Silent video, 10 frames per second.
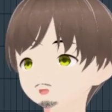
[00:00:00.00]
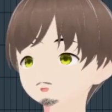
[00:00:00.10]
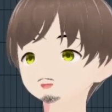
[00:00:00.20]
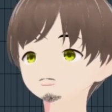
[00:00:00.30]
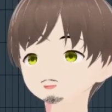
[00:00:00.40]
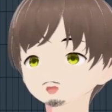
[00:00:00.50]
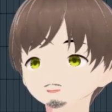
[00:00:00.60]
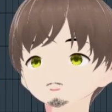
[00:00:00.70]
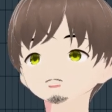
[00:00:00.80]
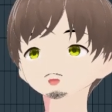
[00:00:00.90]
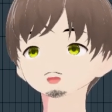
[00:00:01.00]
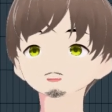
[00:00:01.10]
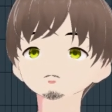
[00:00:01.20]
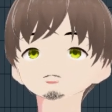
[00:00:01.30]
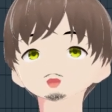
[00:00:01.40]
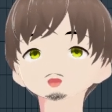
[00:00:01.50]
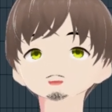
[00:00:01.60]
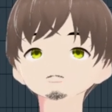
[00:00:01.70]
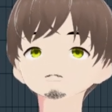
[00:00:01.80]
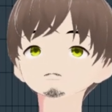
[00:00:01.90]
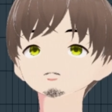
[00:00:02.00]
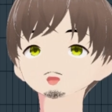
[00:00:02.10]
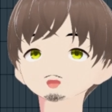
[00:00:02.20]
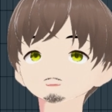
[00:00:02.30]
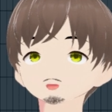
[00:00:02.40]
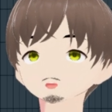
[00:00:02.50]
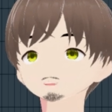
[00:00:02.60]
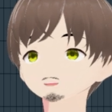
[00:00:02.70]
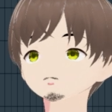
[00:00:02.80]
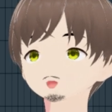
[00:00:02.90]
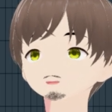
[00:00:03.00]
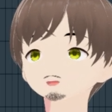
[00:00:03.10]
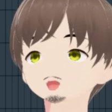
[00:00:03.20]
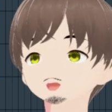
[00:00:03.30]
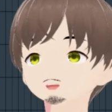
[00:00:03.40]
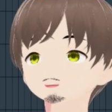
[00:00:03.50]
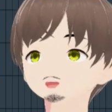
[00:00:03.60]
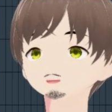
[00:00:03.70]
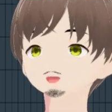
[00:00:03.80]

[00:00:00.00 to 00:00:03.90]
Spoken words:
when it's at the 0, because without this compression, you can see, like, pay attention to